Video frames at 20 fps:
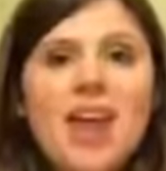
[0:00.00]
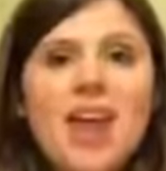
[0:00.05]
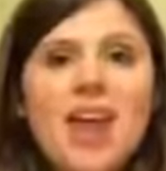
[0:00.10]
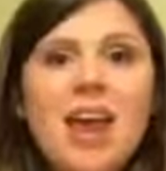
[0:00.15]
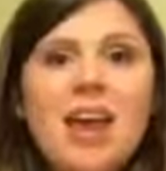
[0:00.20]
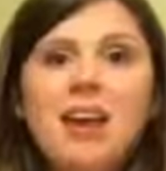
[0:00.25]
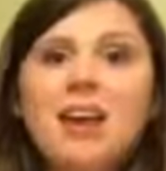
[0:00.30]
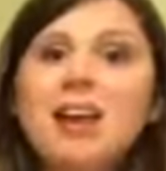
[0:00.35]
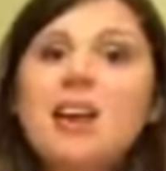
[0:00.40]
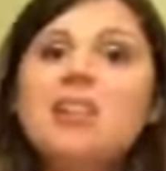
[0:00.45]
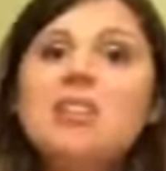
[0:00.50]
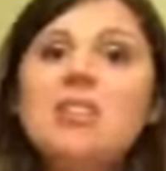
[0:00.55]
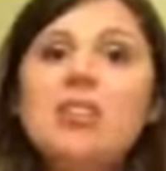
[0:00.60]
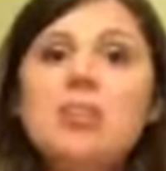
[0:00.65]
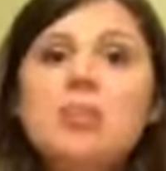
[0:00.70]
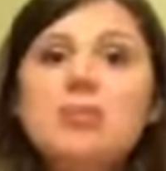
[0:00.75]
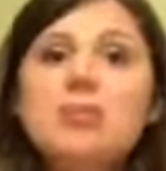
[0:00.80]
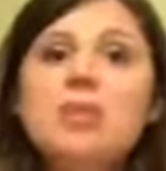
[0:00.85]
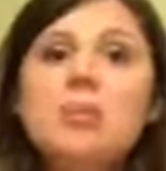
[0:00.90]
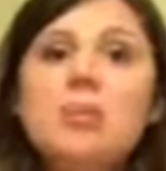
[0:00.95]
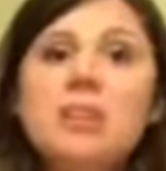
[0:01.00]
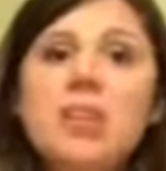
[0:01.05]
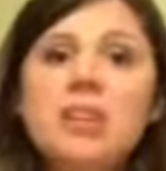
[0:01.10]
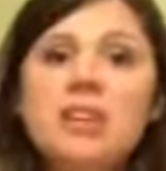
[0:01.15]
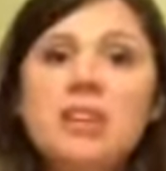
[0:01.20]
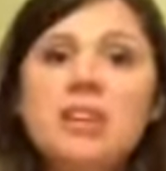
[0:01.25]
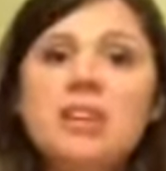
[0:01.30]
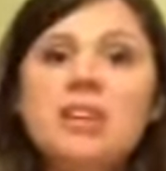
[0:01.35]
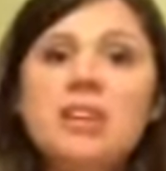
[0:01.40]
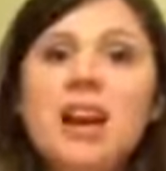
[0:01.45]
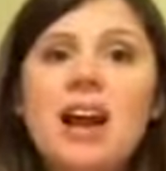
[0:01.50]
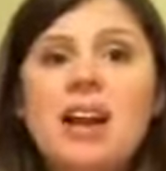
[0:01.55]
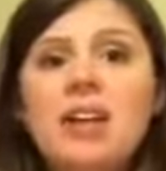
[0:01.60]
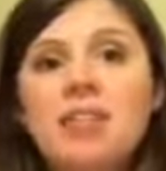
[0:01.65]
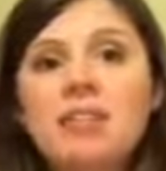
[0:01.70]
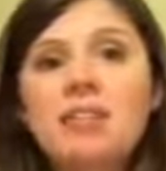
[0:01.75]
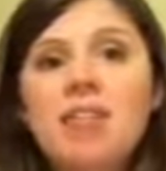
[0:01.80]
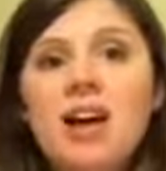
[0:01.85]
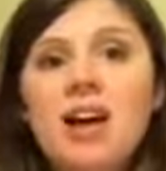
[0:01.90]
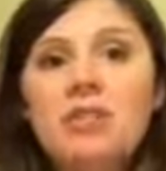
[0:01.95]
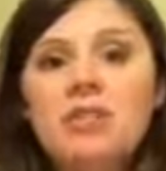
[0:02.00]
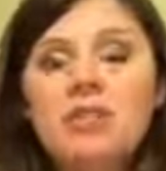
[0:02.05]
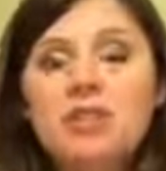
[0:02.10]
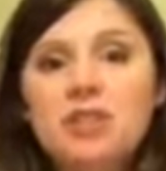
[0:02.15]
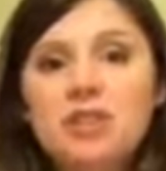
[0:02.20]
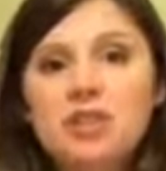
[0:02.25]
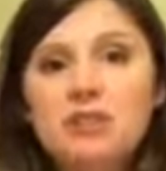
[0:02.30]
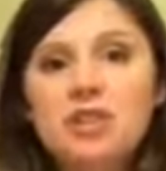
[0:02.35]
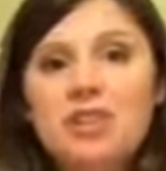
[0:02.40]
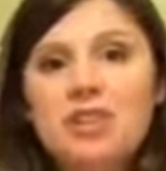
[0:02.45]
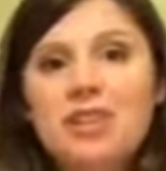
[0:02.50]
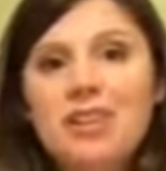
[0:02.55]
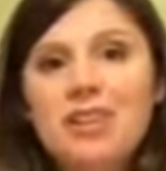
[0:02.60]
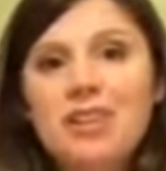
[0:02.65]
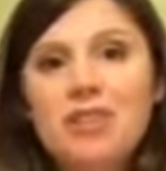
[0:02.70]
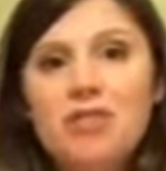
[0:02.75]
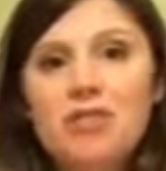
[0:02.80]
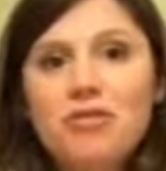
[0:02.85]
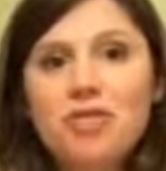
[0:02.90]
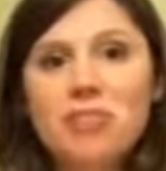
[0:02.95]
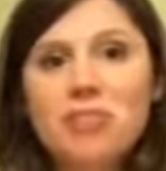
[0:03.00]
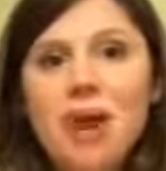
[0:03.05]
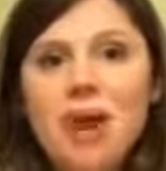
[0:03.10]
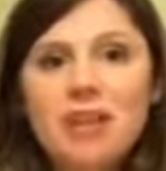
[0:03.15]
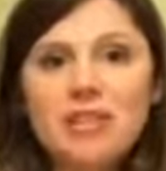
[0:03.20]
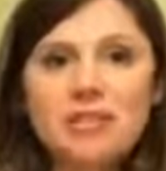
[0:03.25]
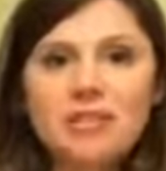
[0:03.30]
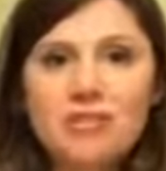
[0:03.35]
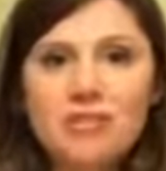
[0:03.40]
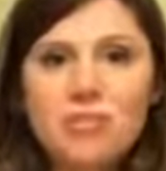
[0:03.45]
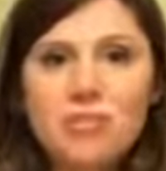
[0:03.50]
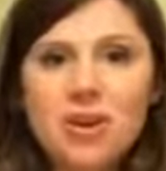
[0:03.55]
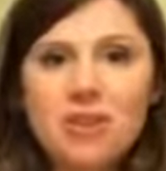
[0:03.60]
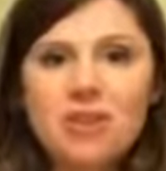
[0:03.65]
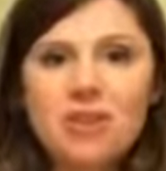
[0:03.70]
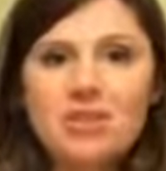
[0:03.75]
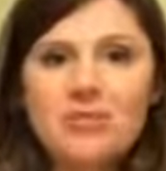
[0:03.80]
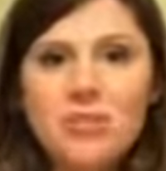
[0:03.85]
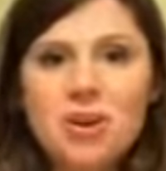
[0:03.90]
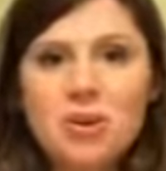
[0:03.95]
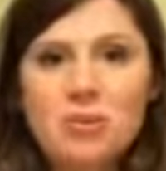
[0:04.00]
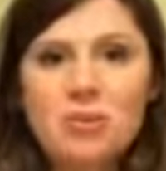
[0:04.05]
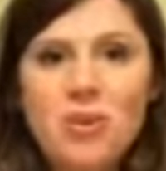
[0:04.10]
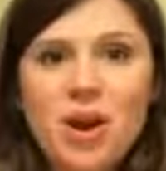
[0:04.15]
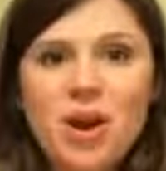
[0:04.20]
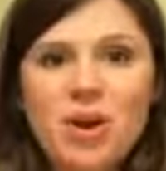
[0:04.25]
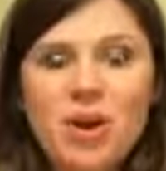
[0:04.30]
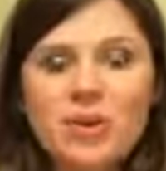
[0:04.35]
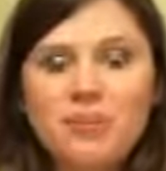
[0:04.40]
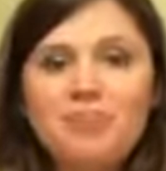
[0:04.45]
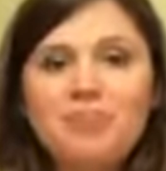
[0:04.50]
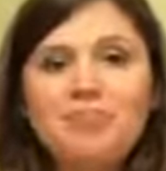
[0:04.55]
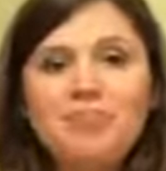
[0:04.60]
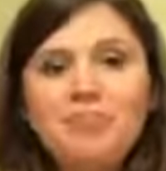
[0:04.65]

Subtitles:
and kind of talk through some of the things that I have found in using it over the past few months of being pregnant.